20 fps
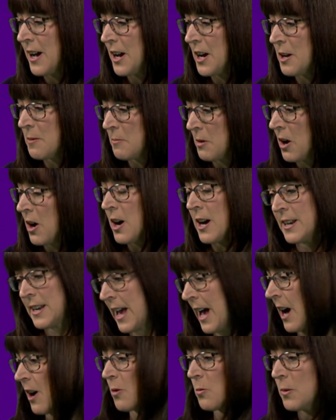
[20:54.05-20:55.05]
on
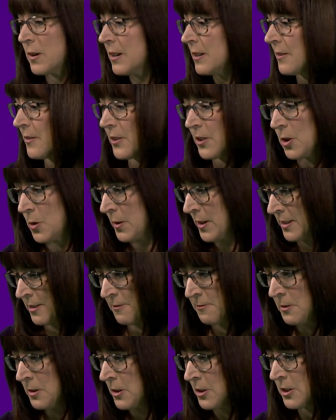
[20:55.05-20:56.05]
how well they're going
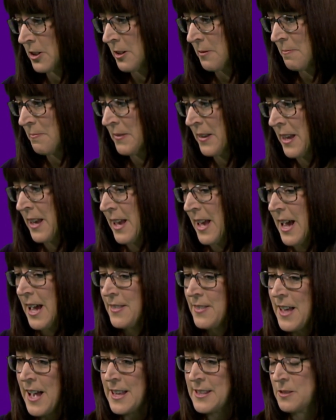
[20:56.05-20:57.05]
to function.
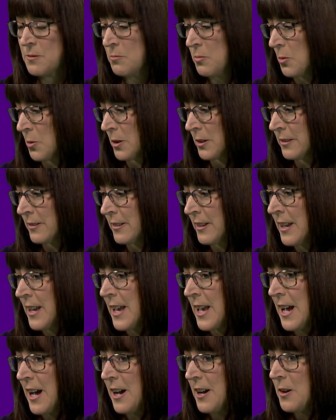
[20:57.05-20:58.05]
And that's important.
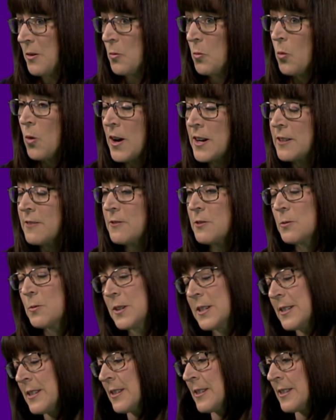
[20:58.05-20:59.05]
One of the
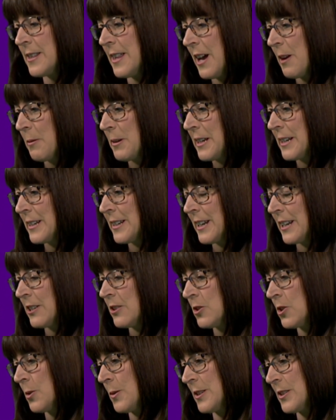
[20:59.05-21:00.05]
reasons that we didn't get
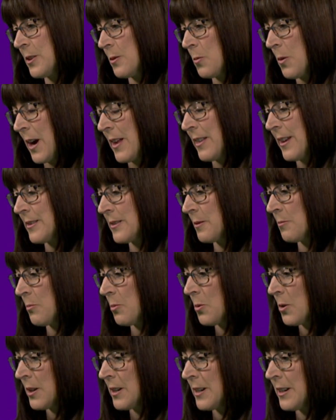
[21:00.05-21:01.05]
into as to why that's
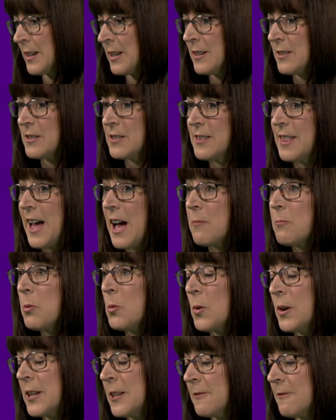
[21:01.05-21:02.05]
important is that
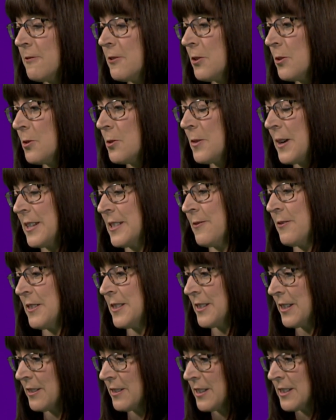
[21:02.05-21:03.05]
point of view has
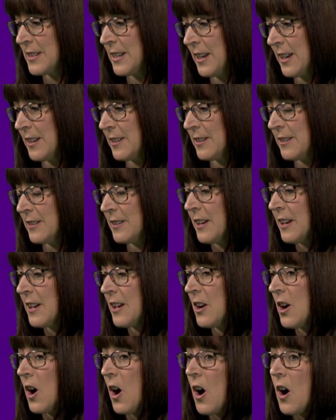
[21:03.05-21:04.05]
facilitated
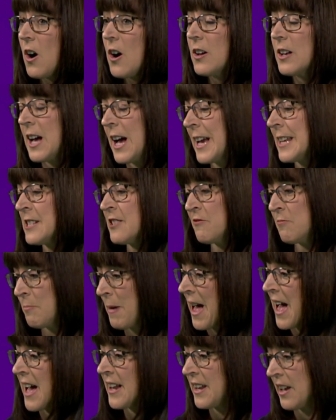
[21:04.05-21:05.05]
all kinds of
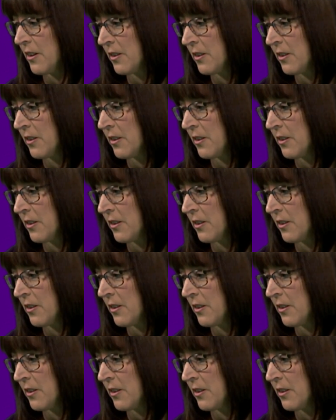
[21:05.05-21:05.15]
bad